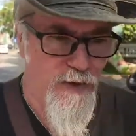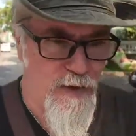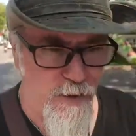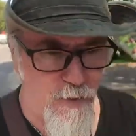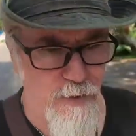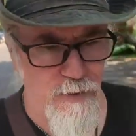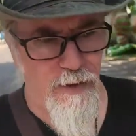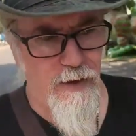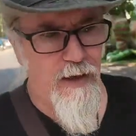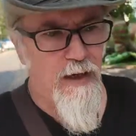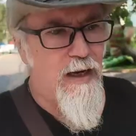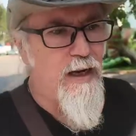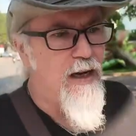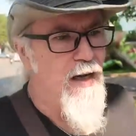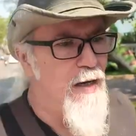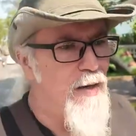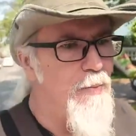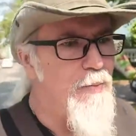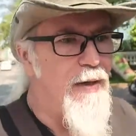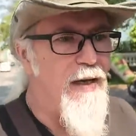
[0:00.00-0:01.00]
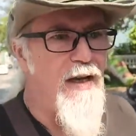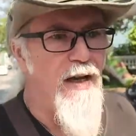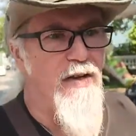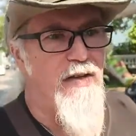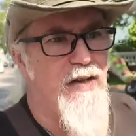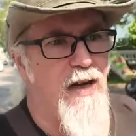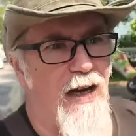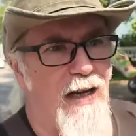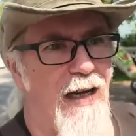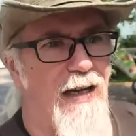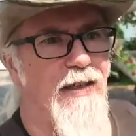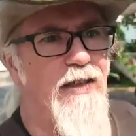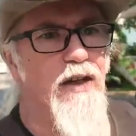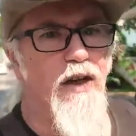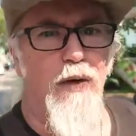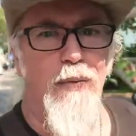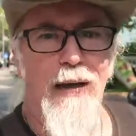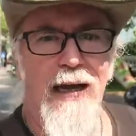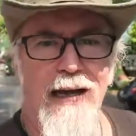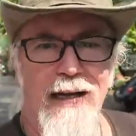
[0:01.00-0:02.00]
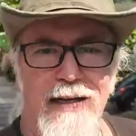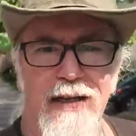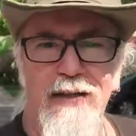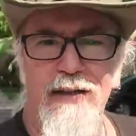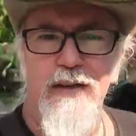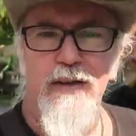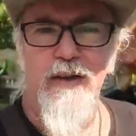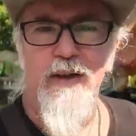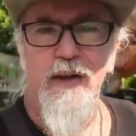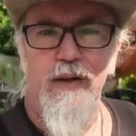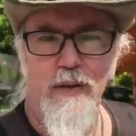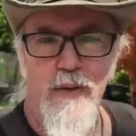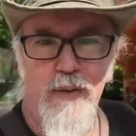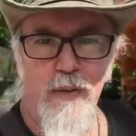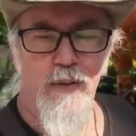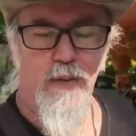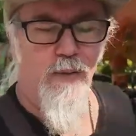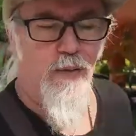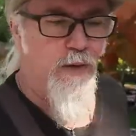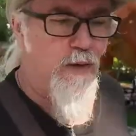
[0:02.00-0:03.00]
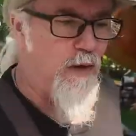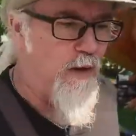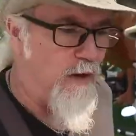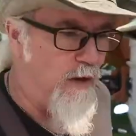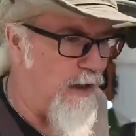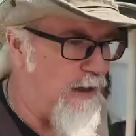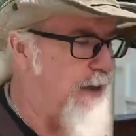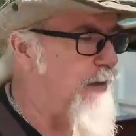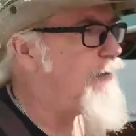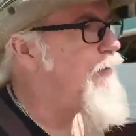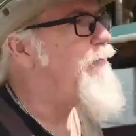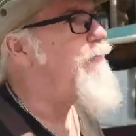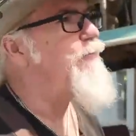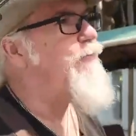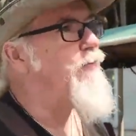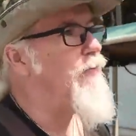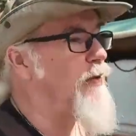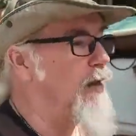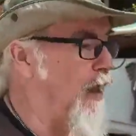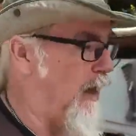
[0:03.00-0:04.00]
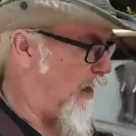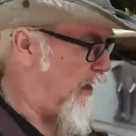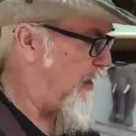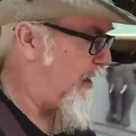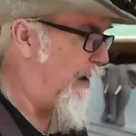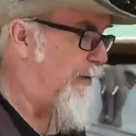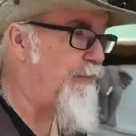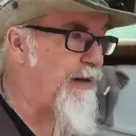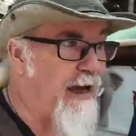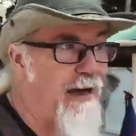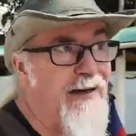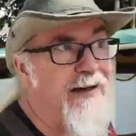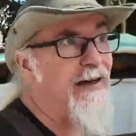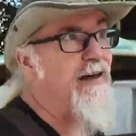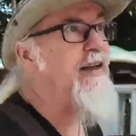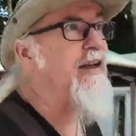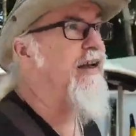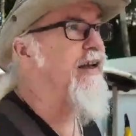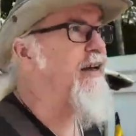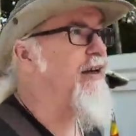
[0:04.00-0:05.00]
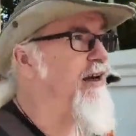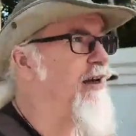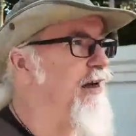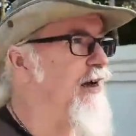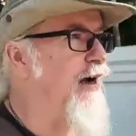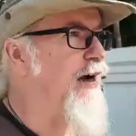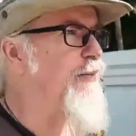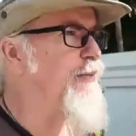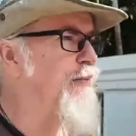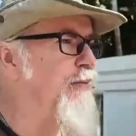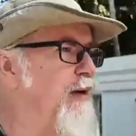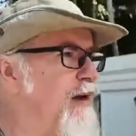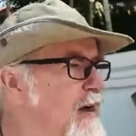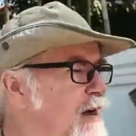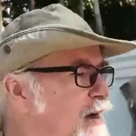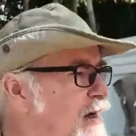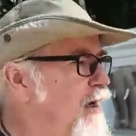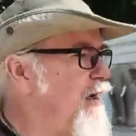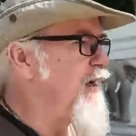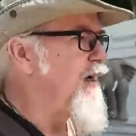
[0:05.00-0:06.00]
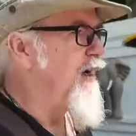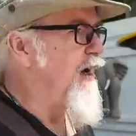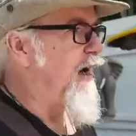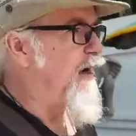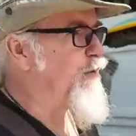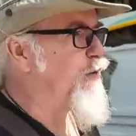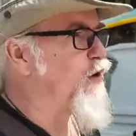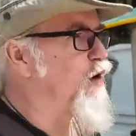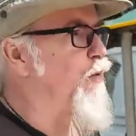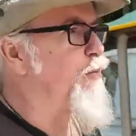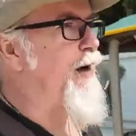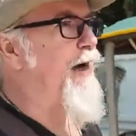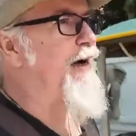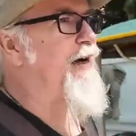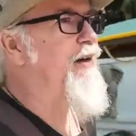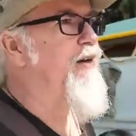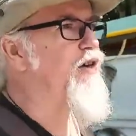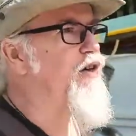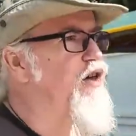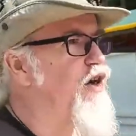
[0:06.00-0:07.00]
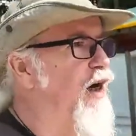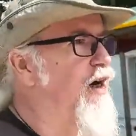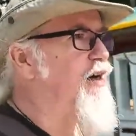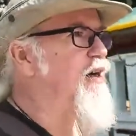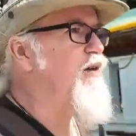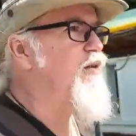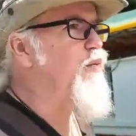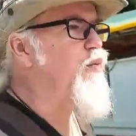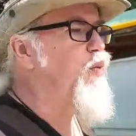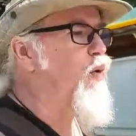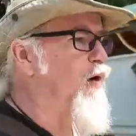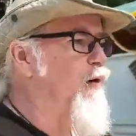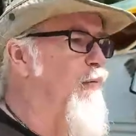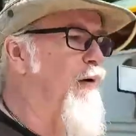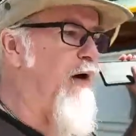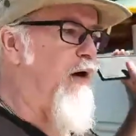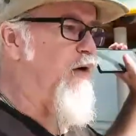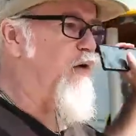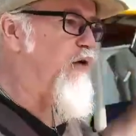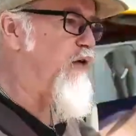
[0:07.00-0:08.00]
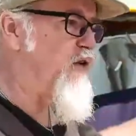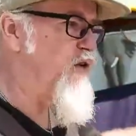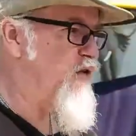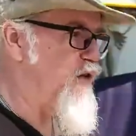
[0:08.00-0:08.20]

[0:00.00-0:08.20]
So, because I like to go back and look. I'm that idiot. Like I'm, I will go back and check one of my older